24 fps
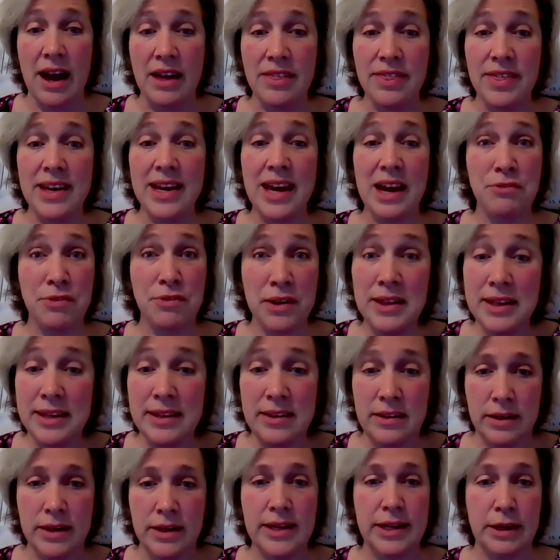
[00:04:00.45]
I think I
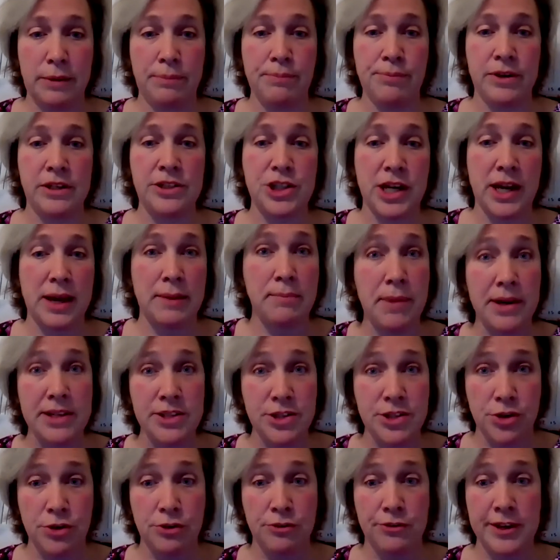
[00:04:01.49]
really did appreciate my
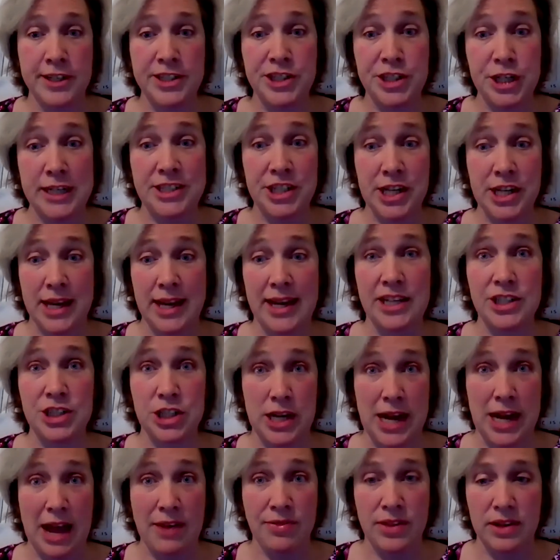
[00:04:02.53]
Stoneridge
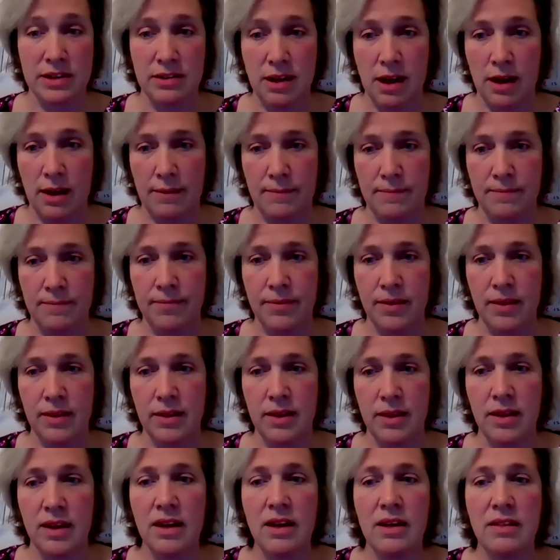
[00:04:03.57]
education at the time.
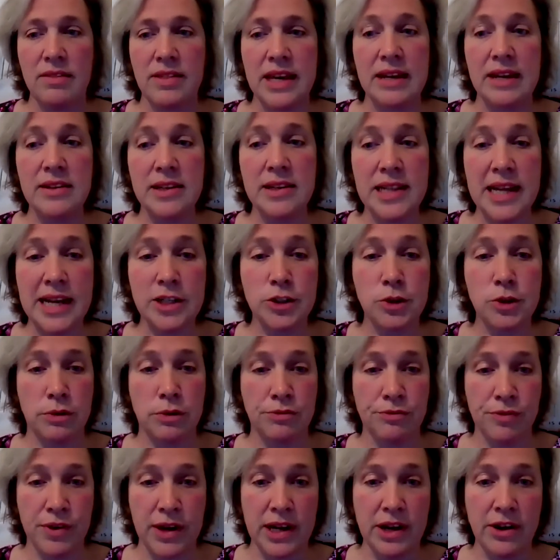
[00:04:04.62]
The
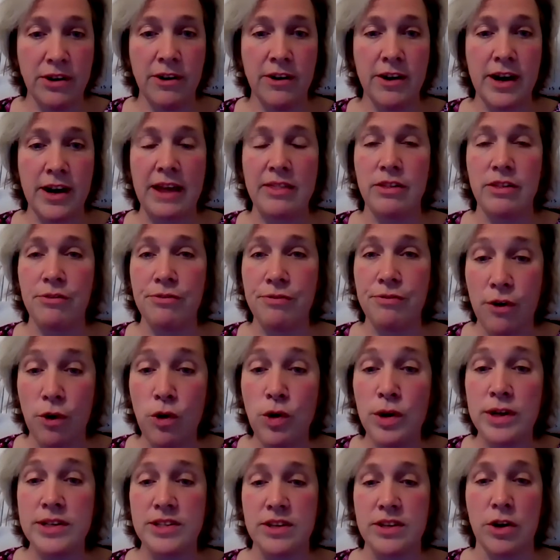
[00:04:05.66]
intellectual rigor and the
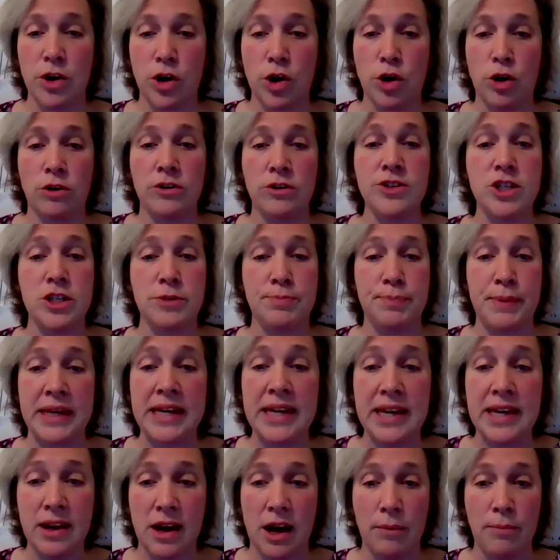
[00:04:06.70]
focus on girls
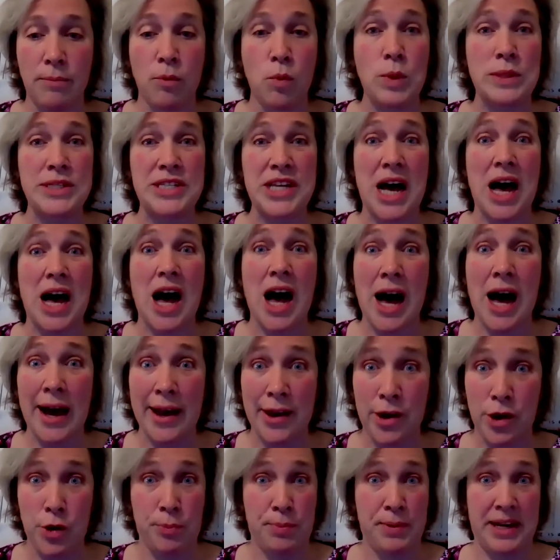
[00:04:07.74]
speaking up was
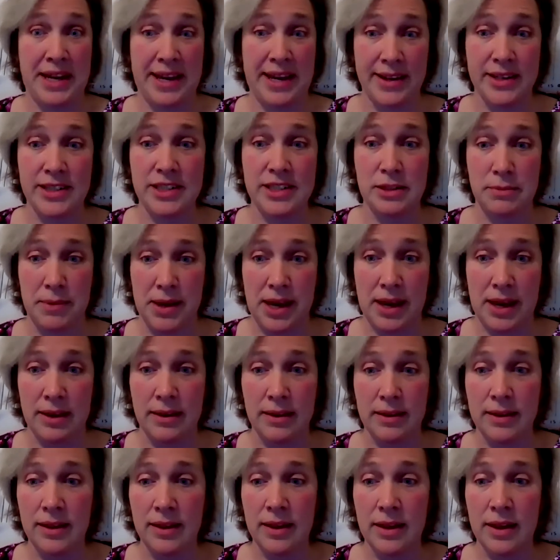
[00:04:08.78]
eye-opening to
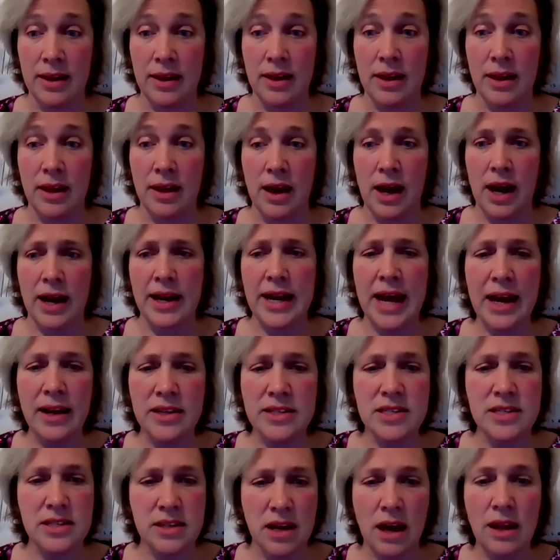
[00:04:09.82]
me. I'd
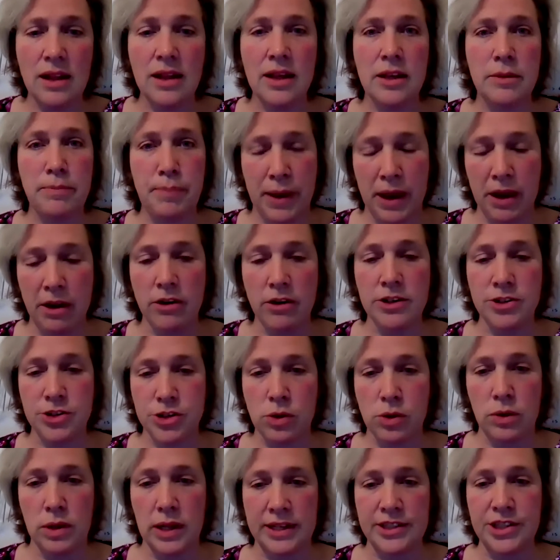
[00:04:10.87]
had a solid parish
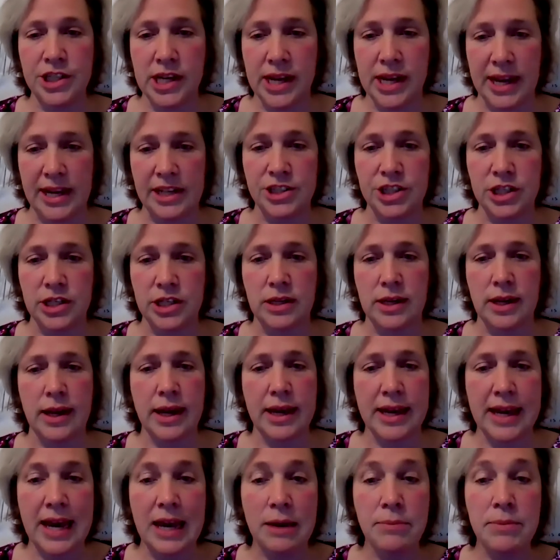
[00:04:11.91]
school education,
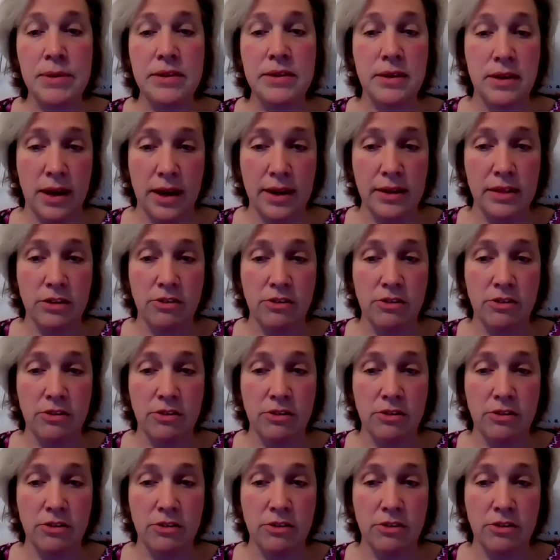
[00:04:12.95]
and I came into